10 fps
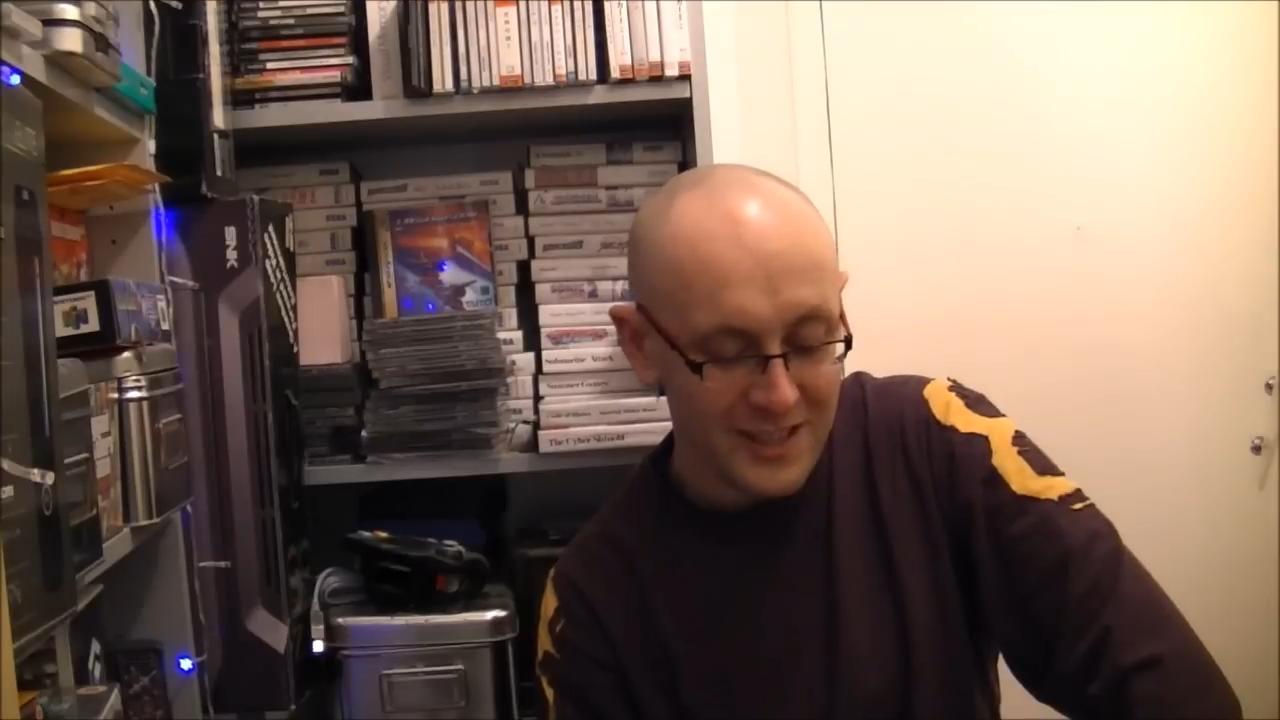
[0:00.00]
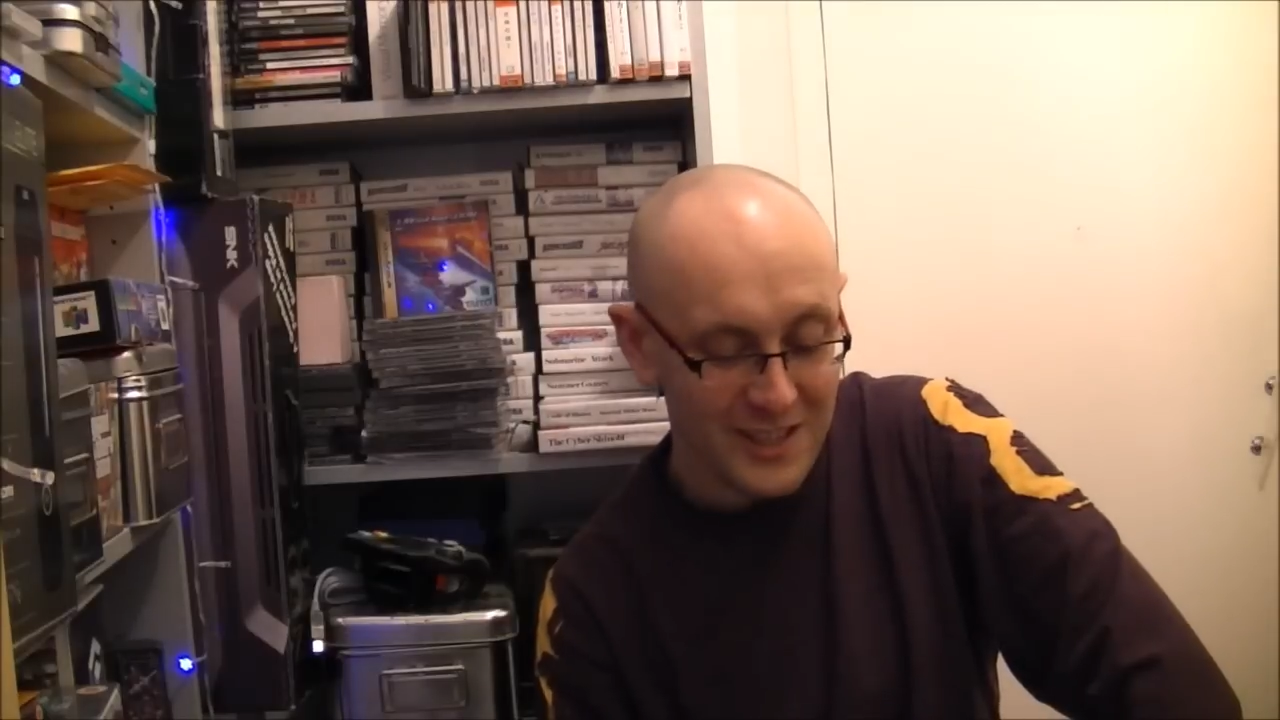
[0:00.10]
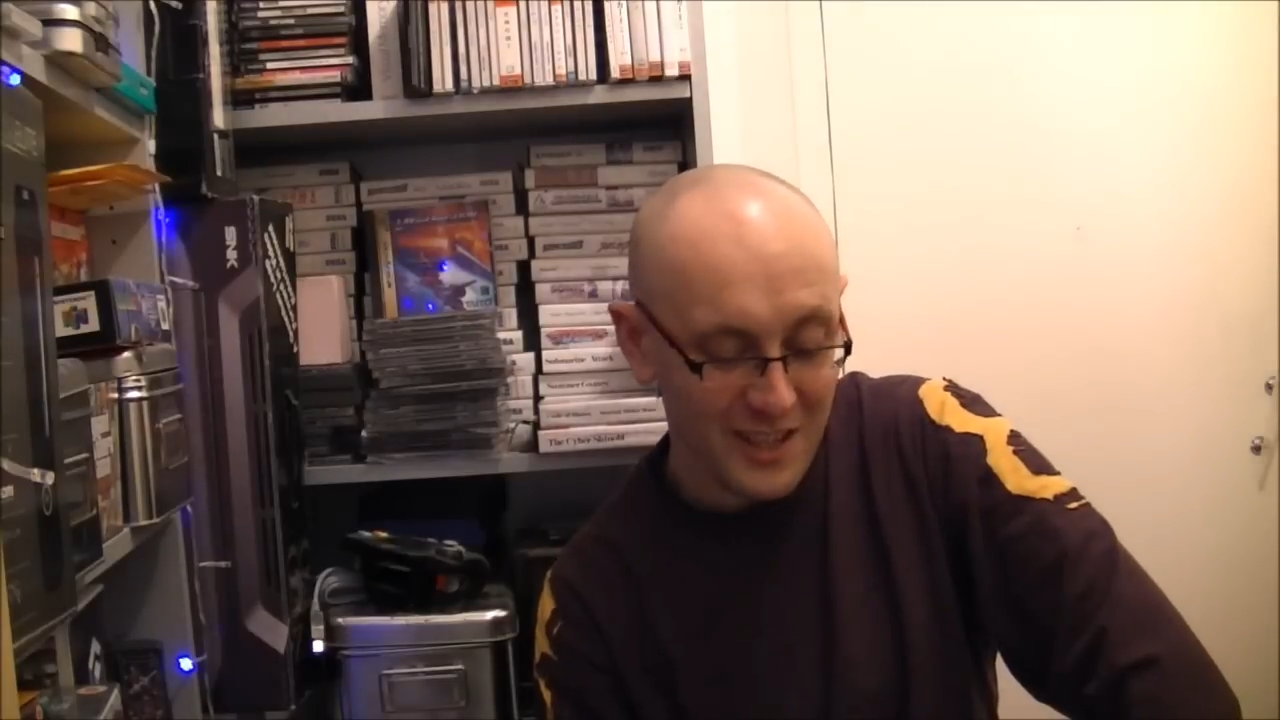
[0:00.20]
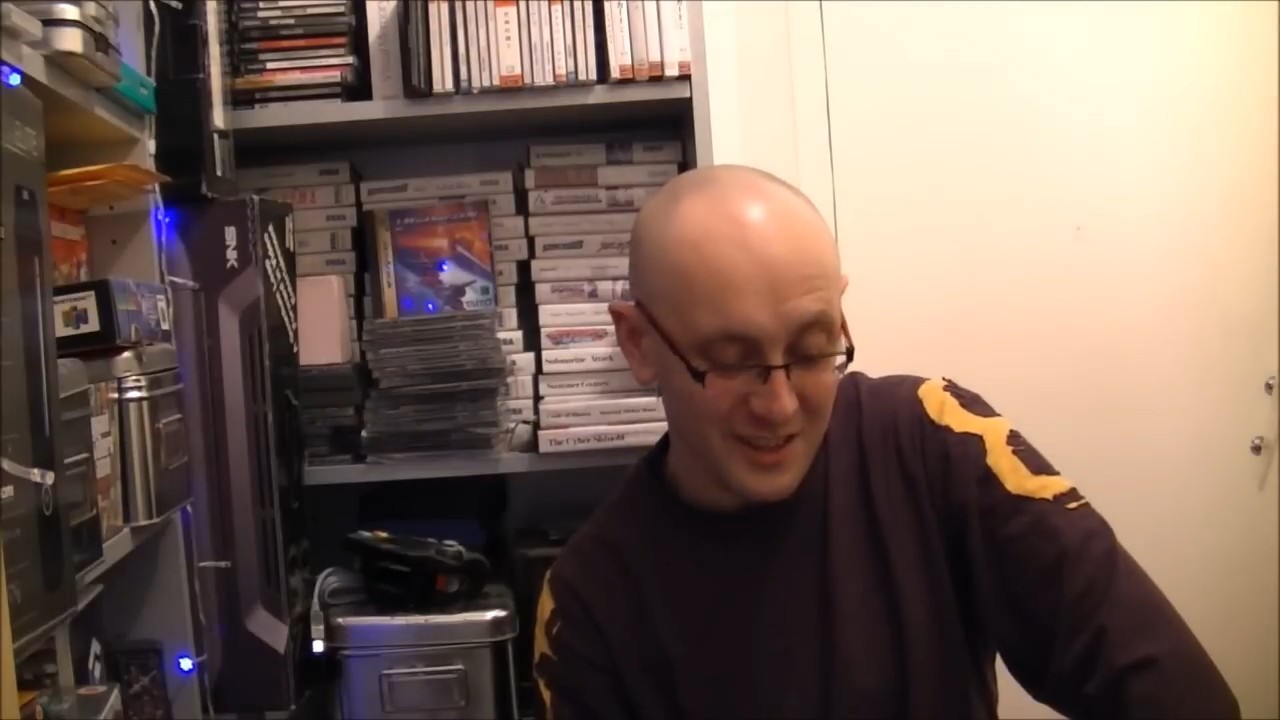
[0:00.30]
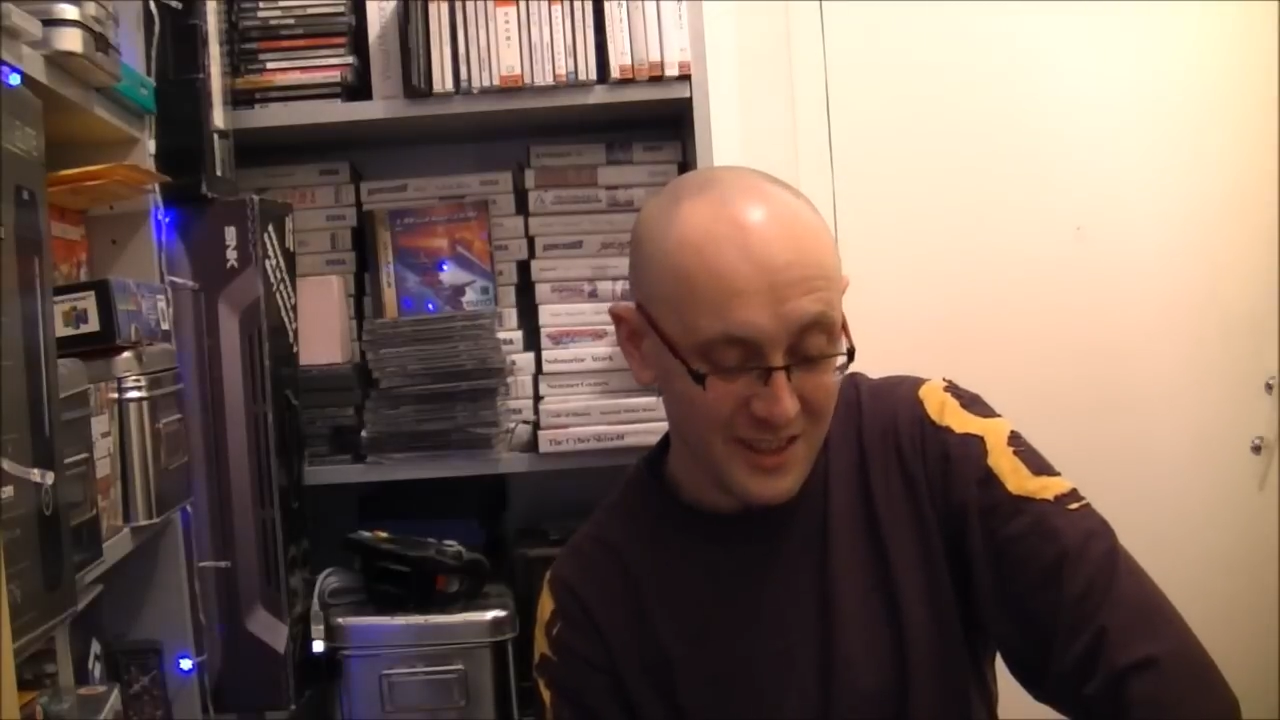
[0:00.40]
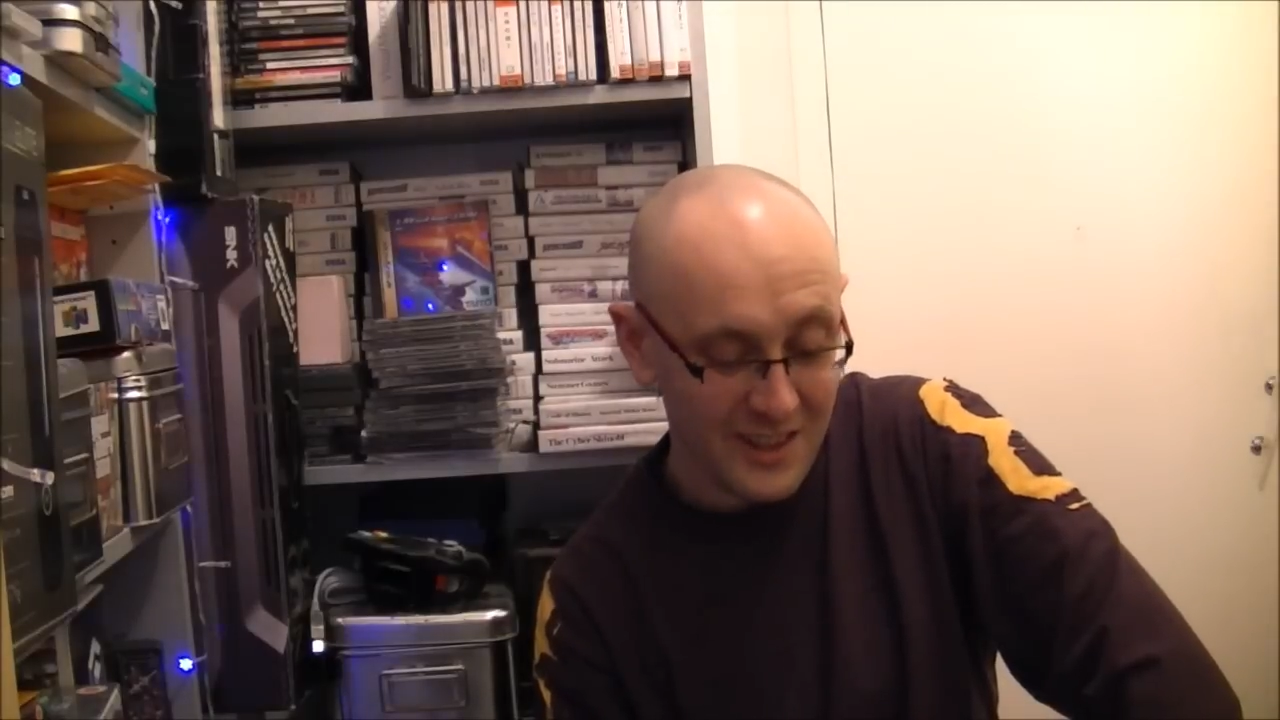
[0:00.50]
is a,